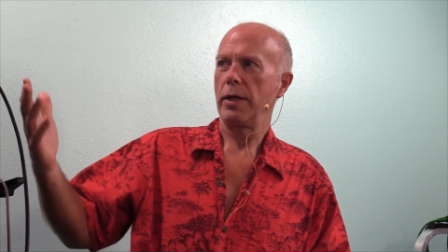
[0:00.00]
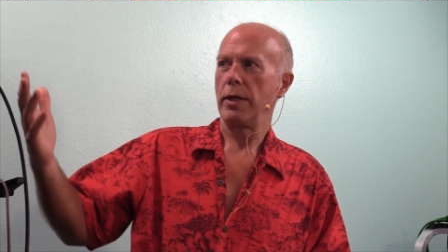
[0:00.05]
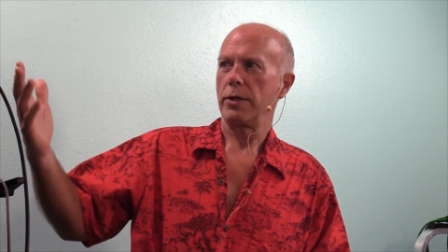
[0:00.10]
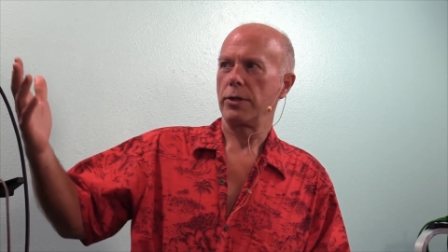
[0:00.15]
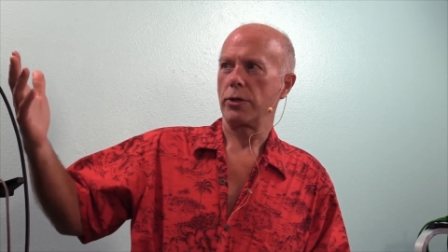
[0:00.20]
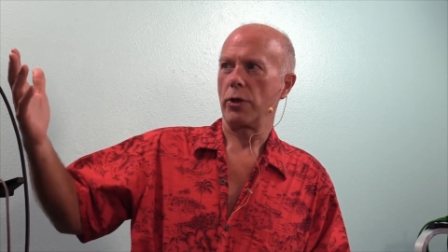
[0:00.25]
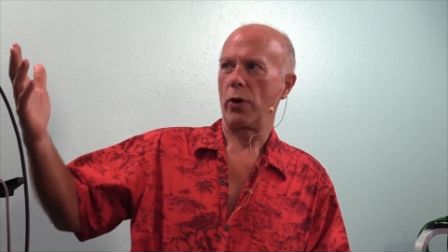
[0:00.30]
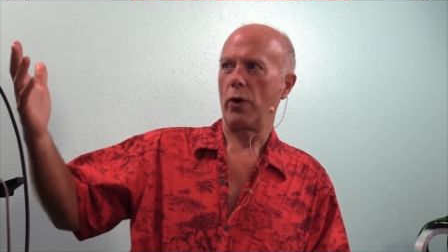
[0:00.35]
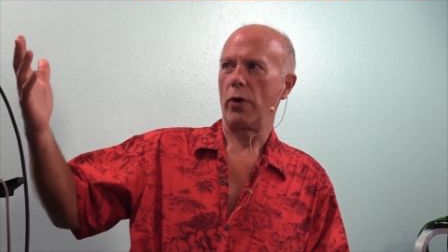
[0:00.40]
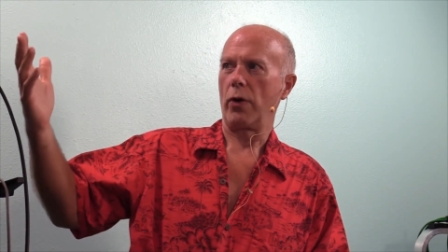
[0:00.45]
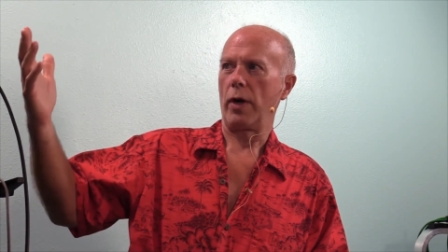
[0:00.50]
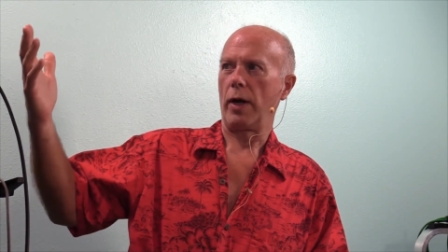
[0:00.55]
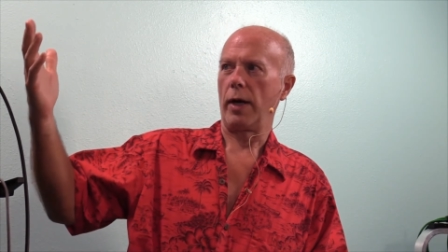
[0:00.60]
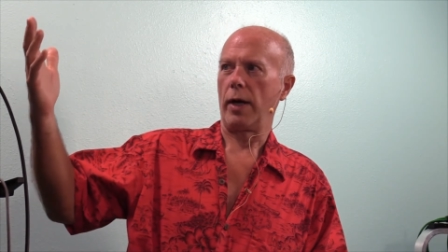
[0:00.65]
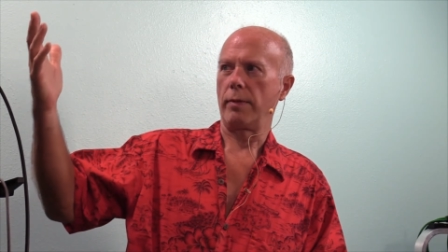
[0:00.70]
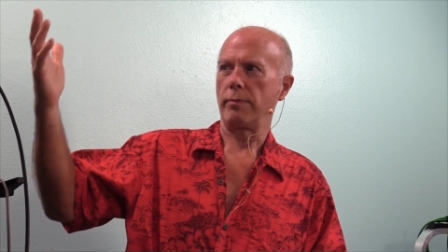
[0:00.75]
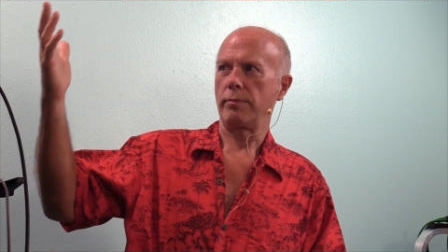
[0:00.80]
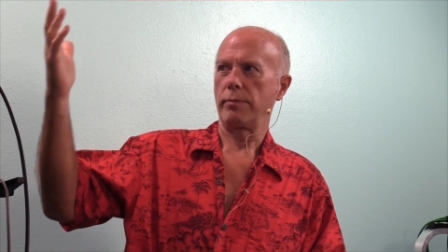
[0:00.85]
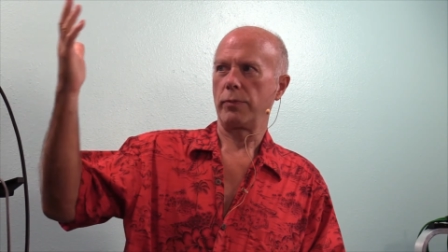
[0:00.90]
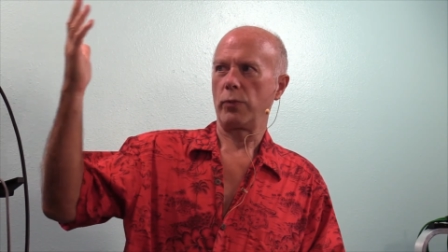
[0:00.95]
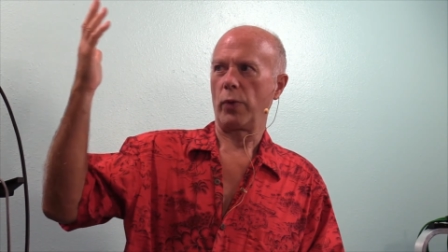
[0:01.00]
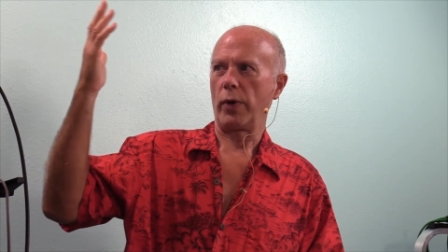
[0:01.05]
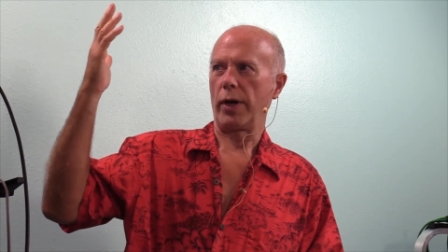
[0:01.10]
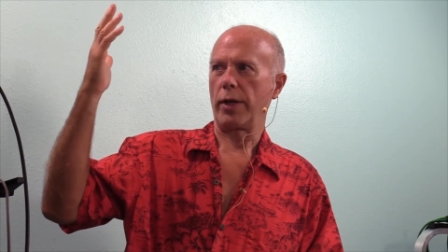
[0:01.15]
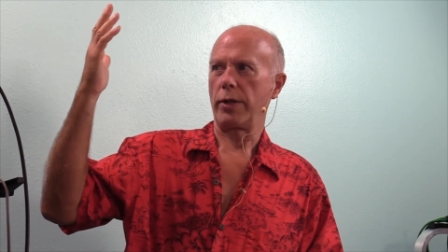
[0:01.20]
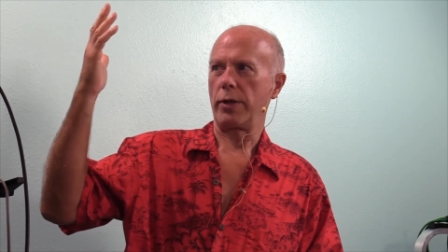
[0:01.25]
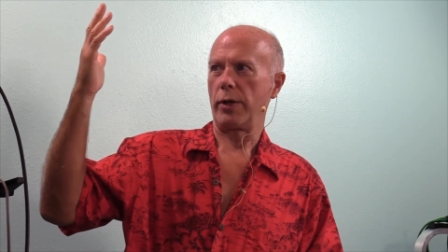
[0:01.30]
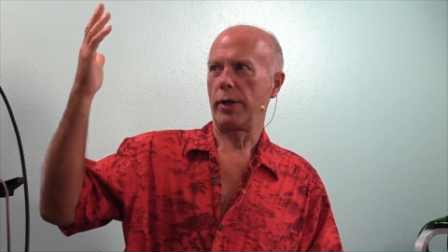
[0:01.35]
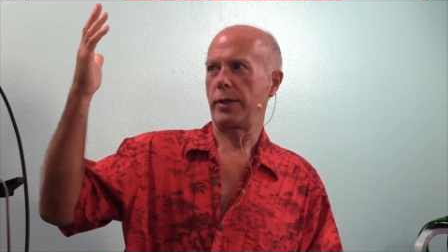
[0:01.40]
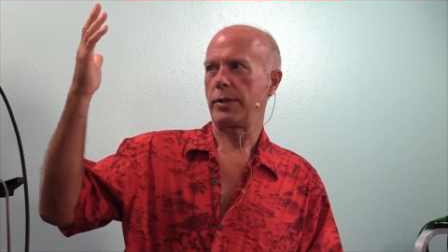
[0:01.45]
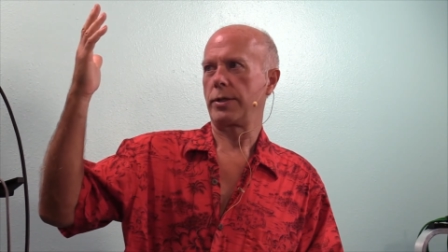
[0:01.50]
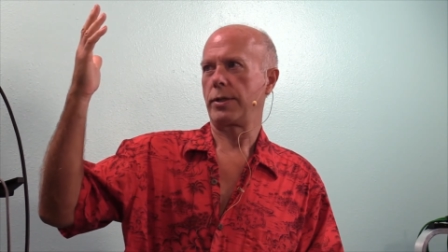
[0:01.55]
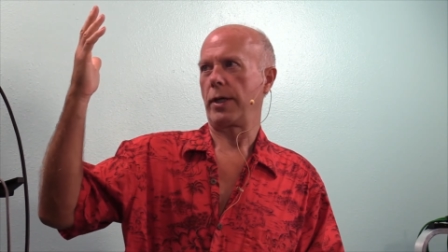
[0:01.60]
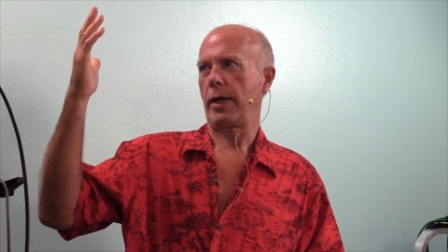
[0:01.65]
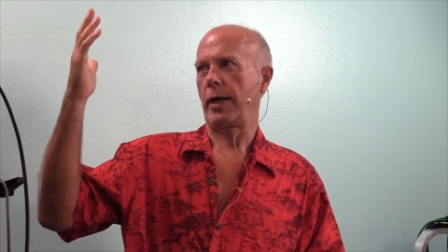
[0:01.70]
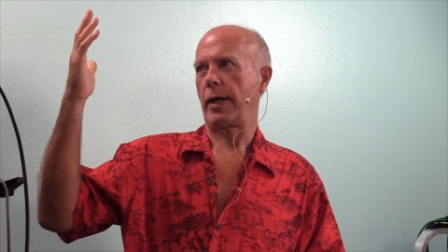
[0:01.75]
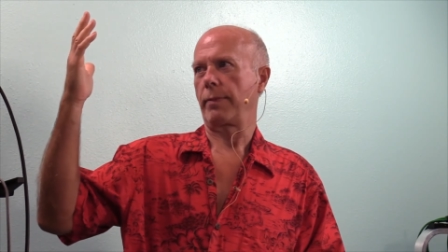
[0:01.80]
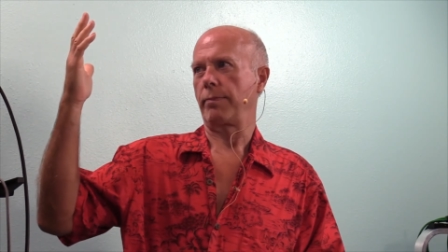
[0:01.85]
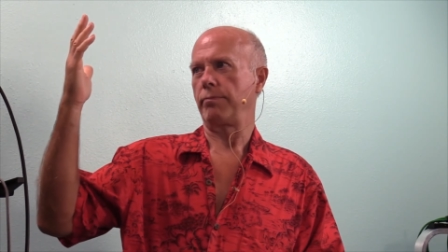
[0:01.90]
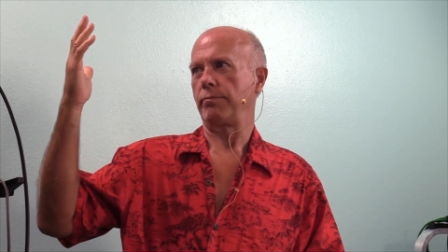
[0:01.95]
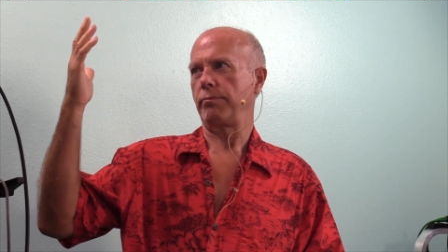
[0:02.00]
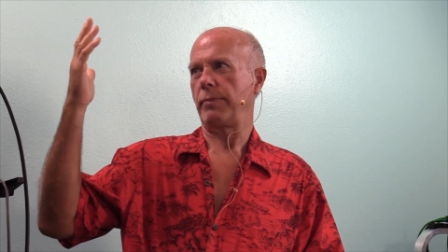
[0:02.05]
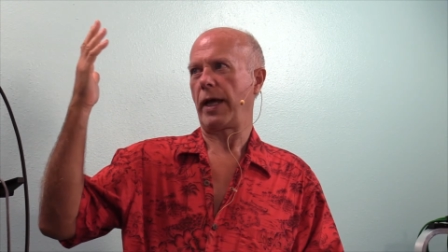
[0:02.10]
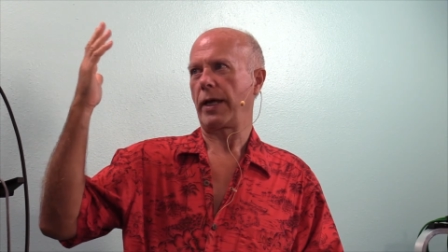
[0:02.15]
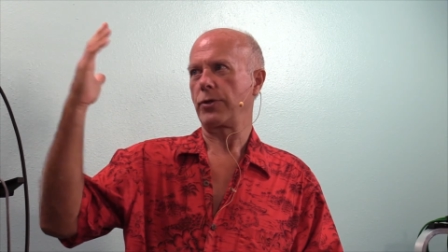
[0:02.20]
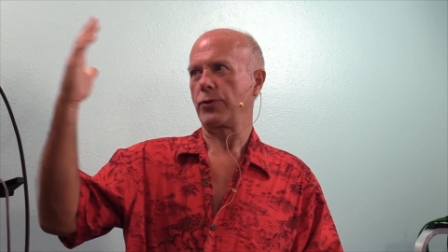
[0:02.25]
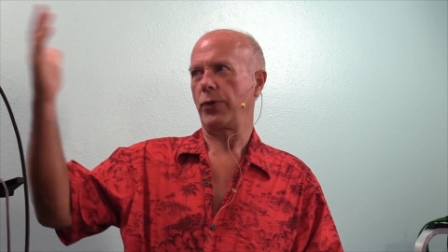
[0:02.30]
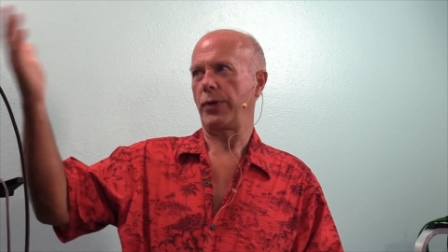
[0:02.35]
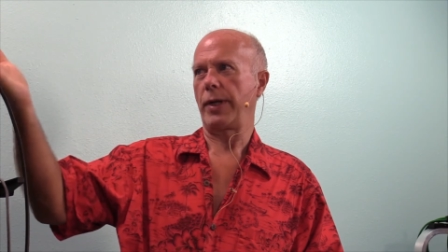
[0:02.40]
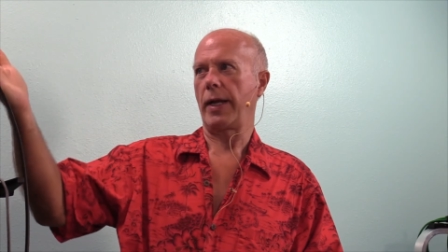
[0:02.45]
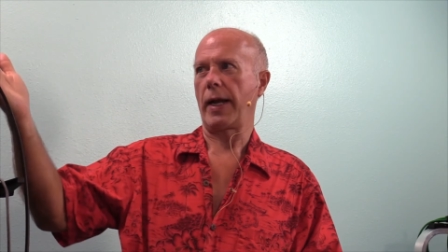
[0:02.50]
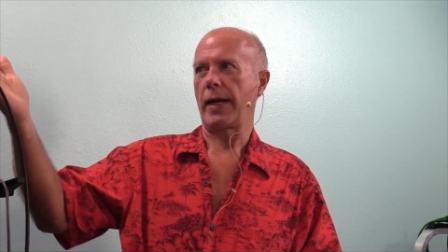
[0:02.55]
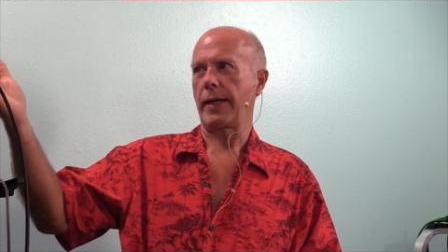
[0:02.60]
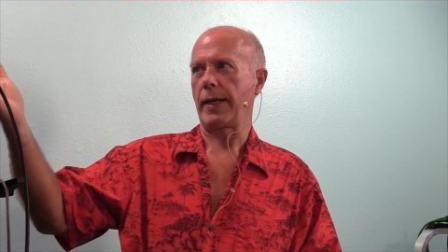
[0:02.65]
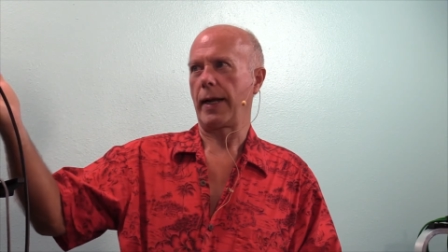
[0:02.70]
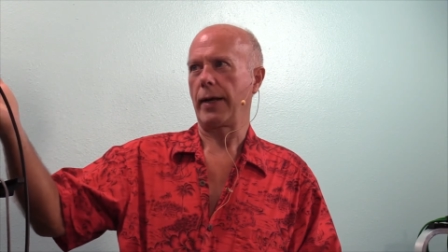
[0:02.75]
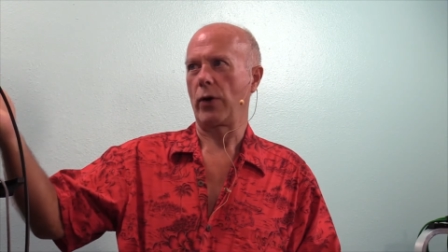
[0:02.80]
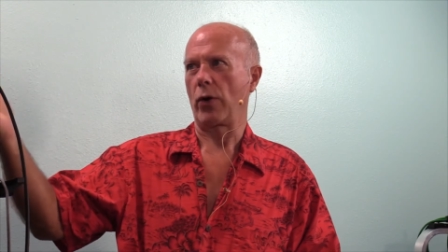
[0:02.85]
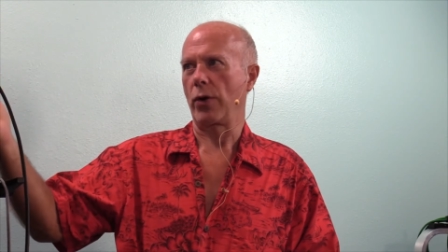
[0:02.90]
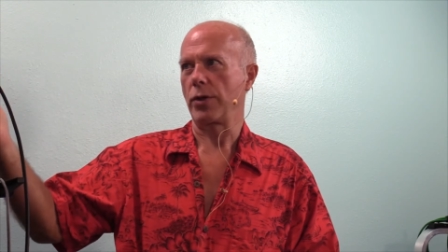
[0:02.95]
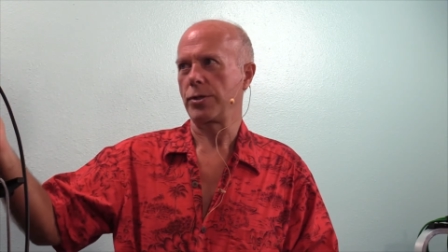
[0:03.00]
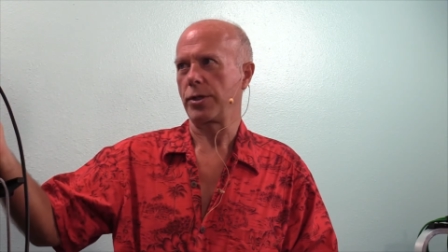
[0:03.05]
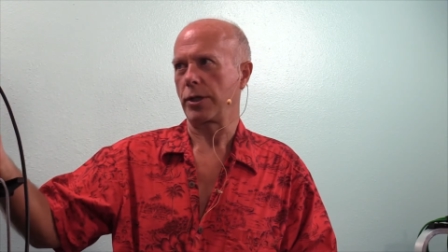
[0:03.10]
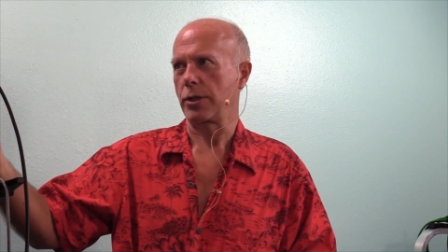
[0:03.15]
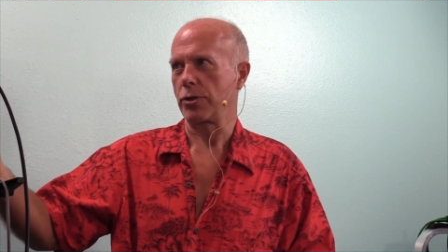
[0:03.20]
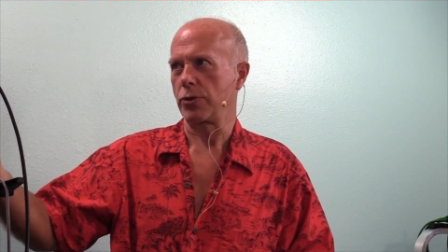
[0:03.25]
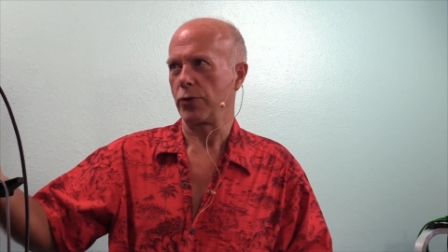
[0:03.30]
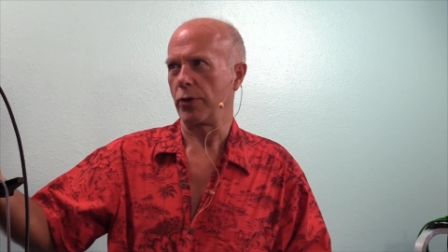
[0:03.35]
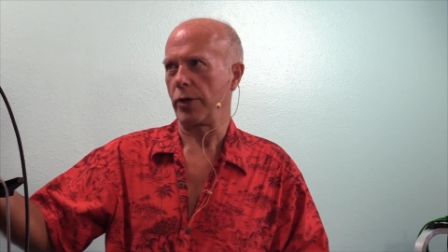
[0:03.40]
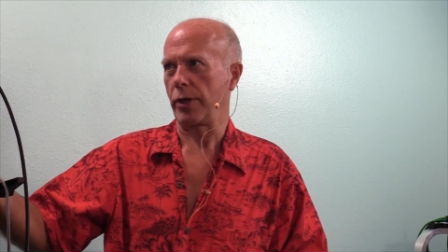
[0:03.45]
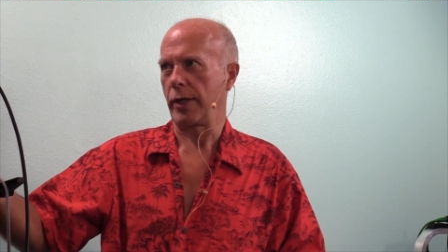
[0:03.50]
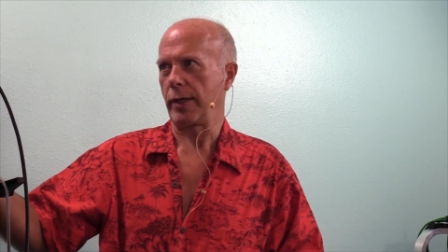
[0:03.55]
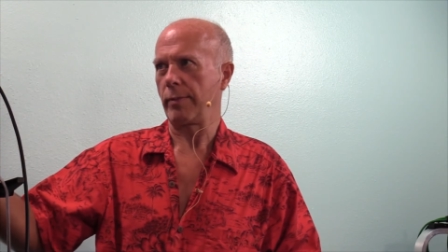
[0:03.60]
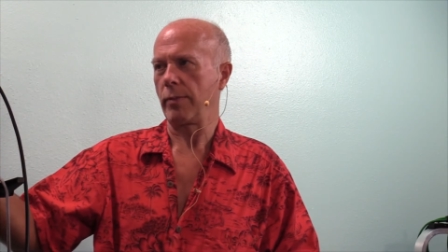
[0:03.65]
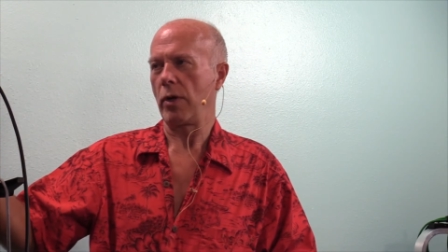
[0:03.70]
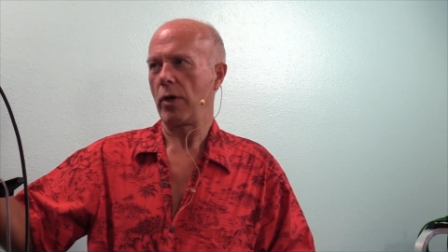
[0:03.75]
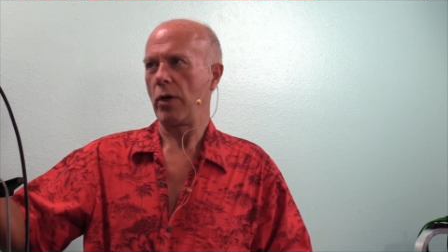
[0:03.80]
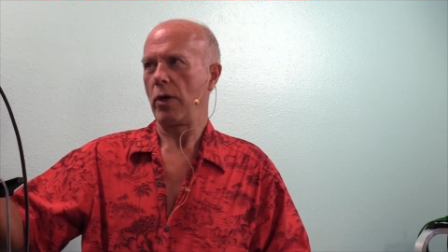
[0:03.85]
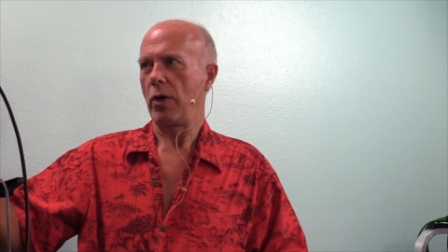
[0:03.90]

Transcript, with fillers: So uh, whether it's uh, X399 AORUS Extreme,